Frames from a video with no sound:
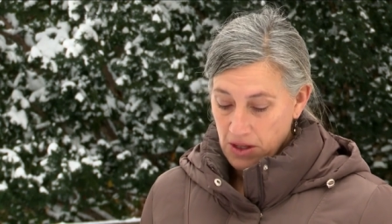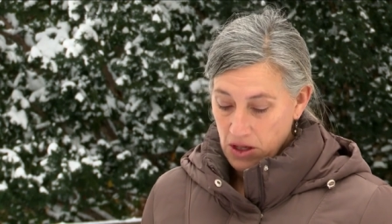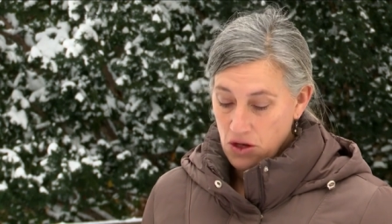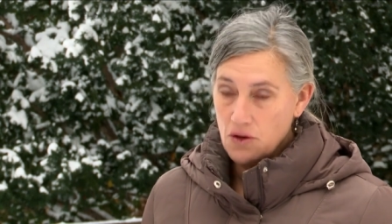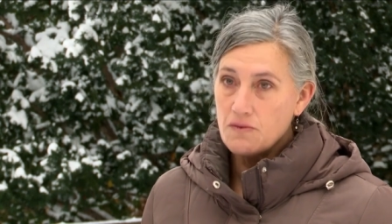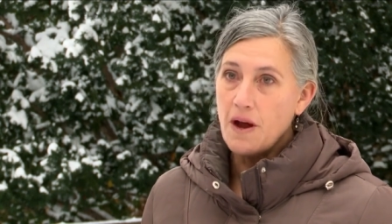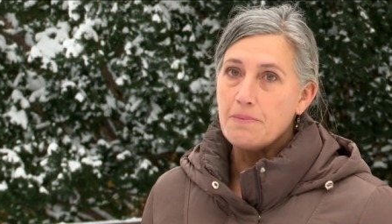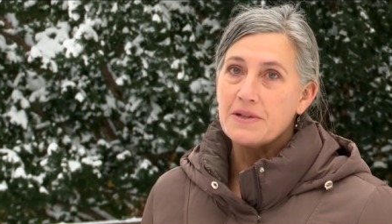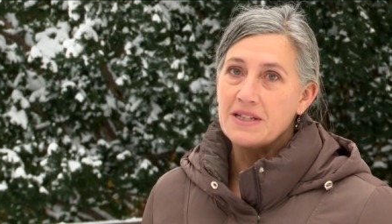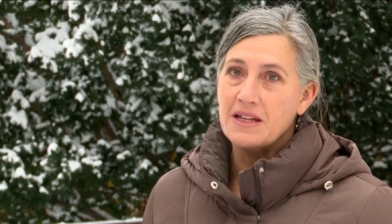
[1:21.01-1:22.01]
You
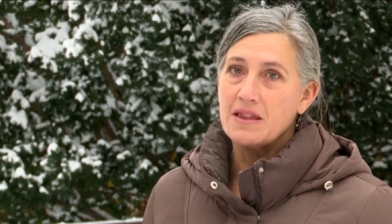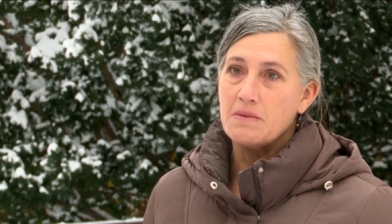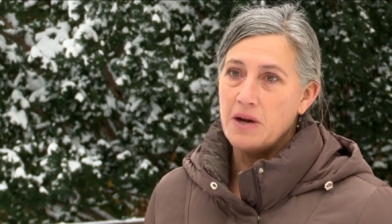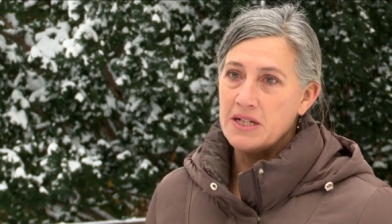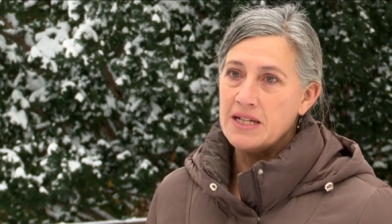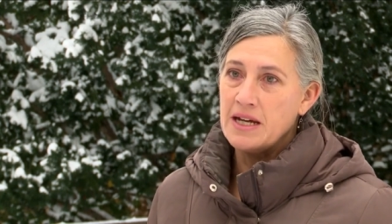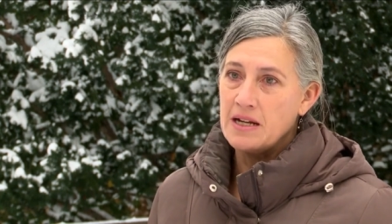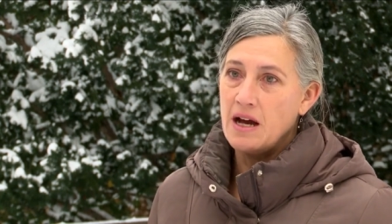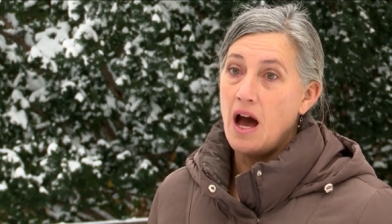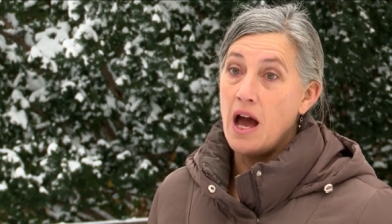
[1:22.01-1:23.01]
represent the
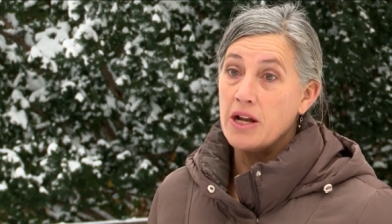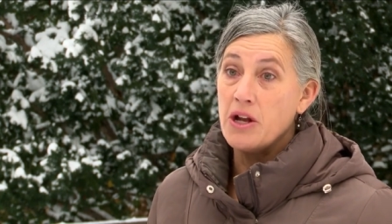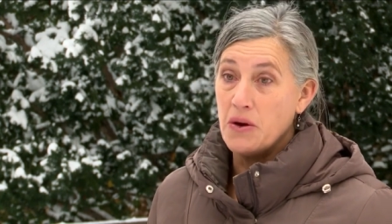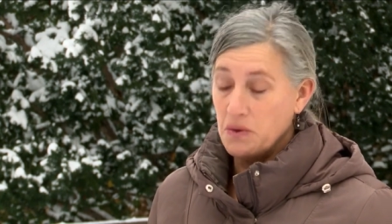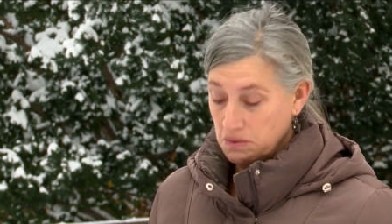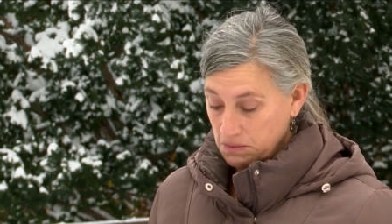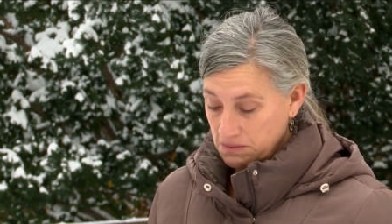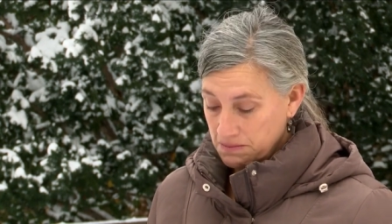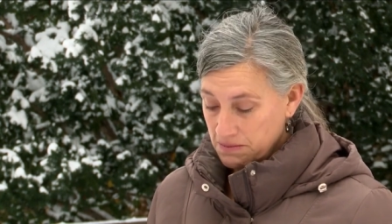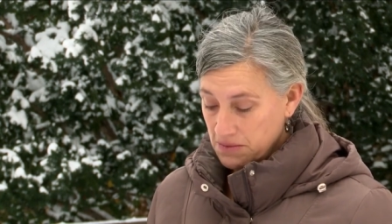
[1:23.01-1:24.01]
Montana I know,
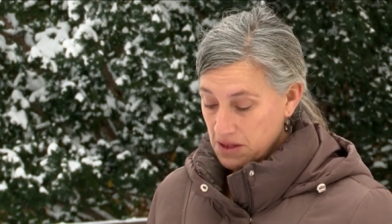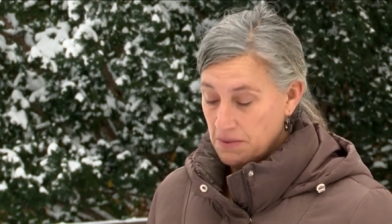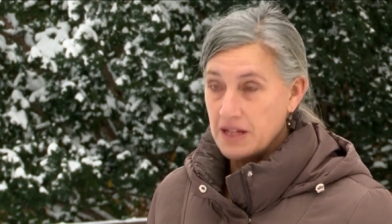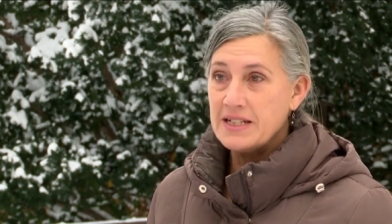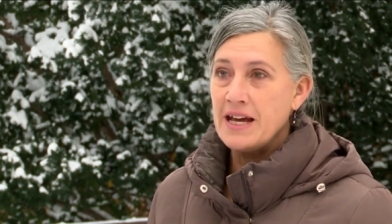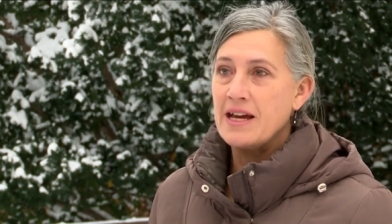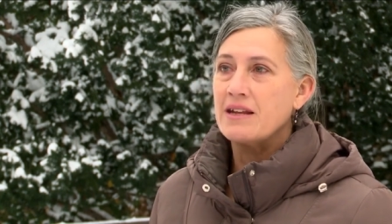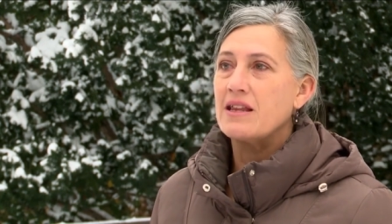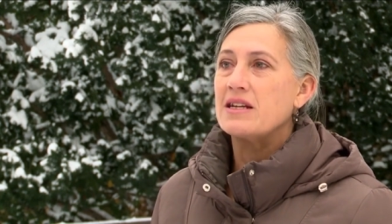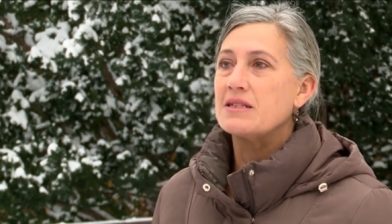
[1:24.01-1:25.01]
the
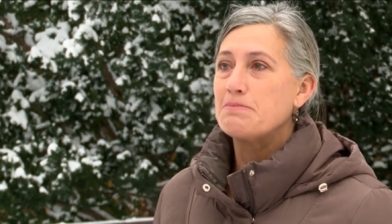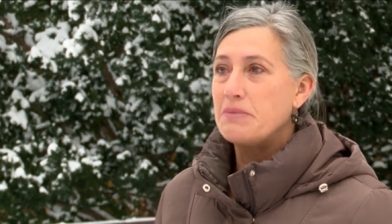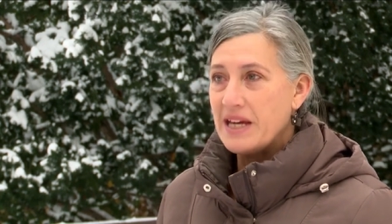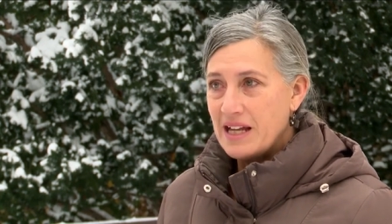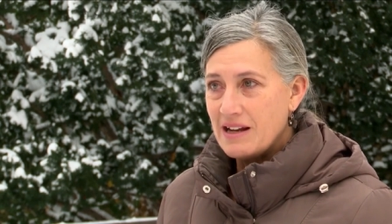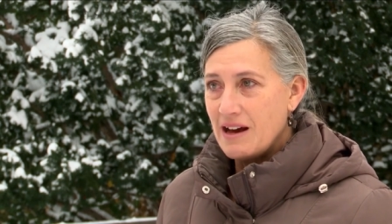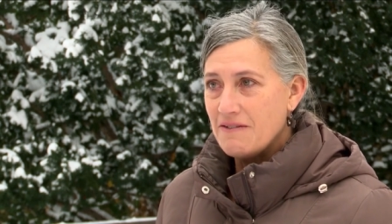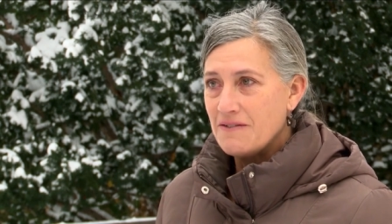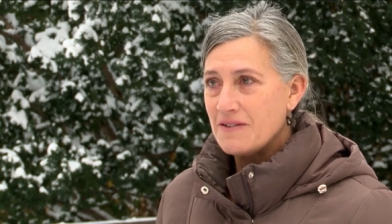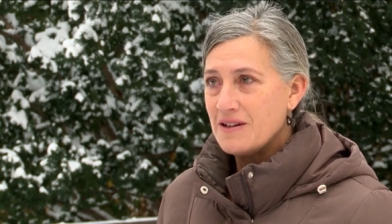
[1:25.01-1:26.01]
Montana that is big
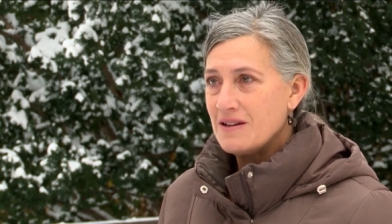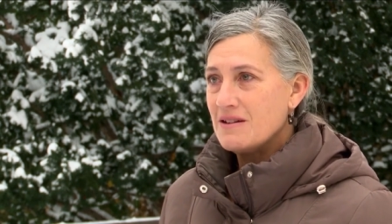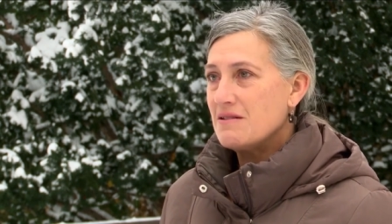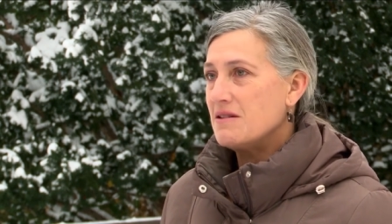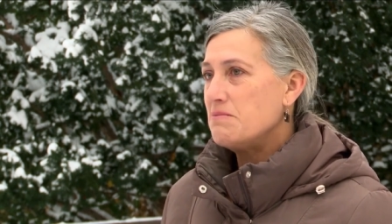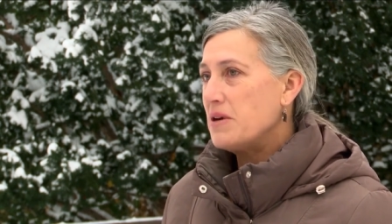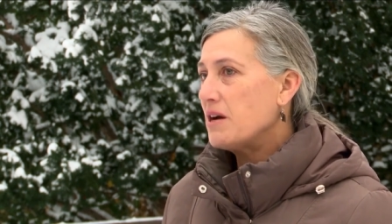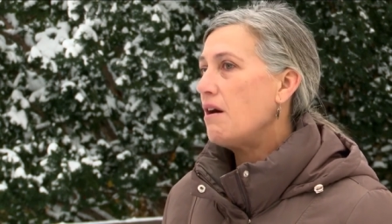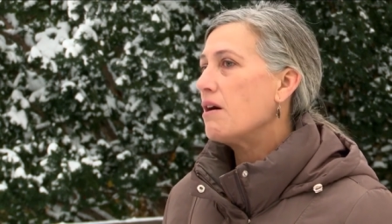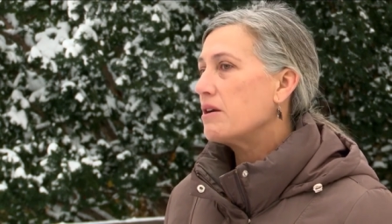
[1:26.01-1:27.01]
enough and
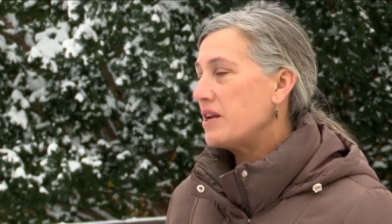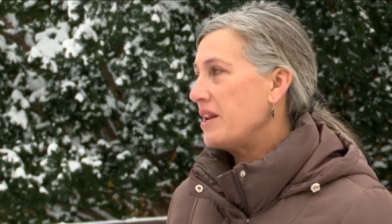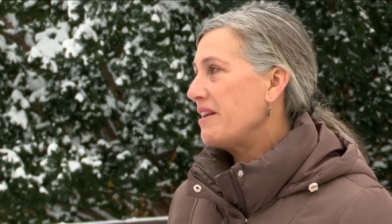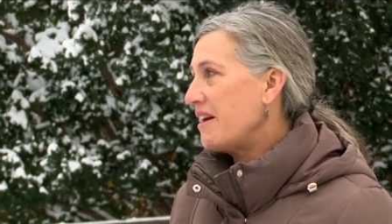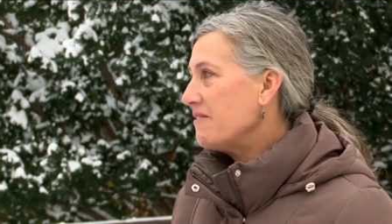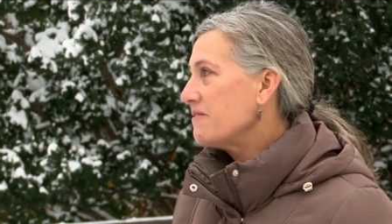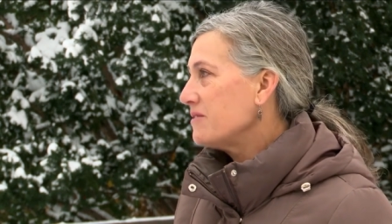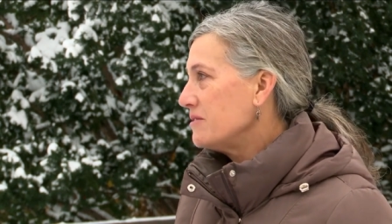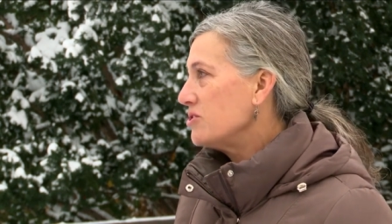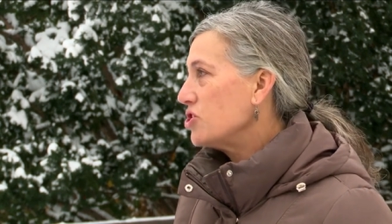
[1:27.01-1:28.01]
big hearted enough
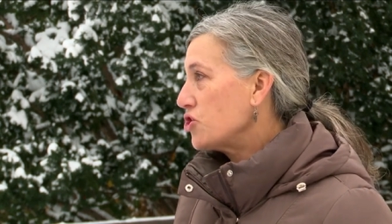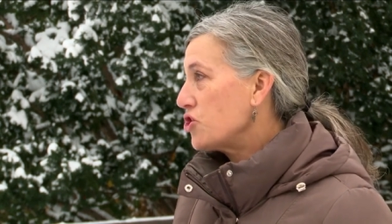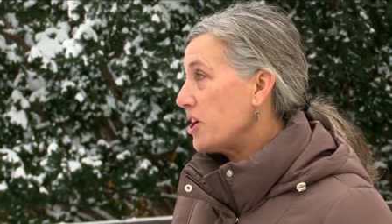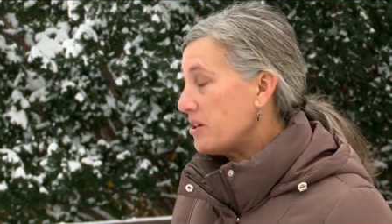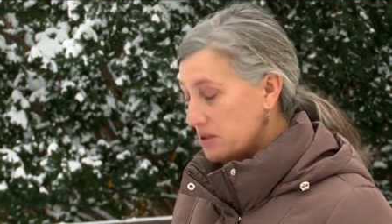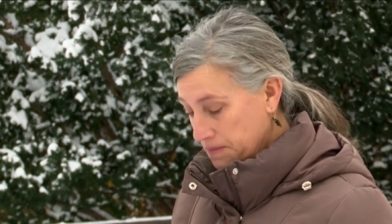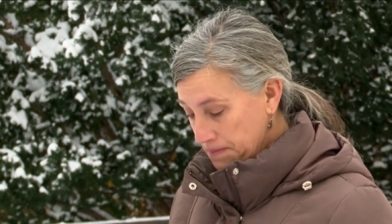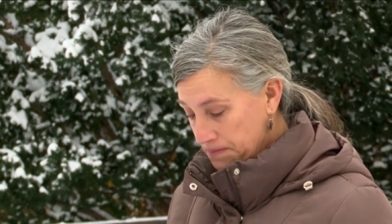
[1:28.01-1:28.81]
to share.